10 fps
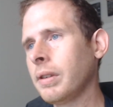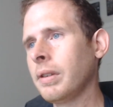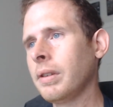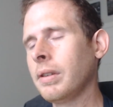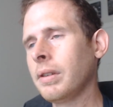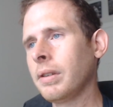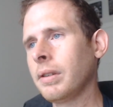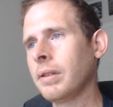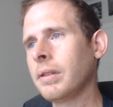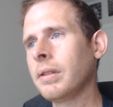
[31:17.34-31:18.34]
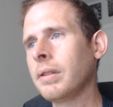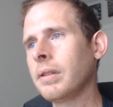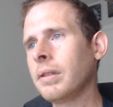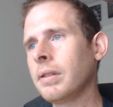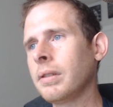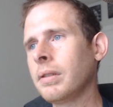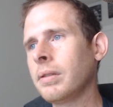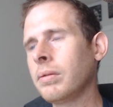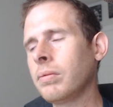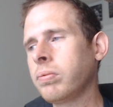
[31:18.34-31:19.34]

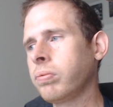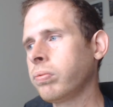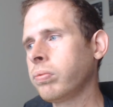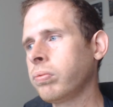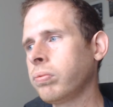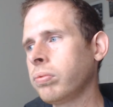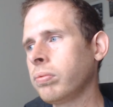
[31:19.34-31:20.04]
[no speech]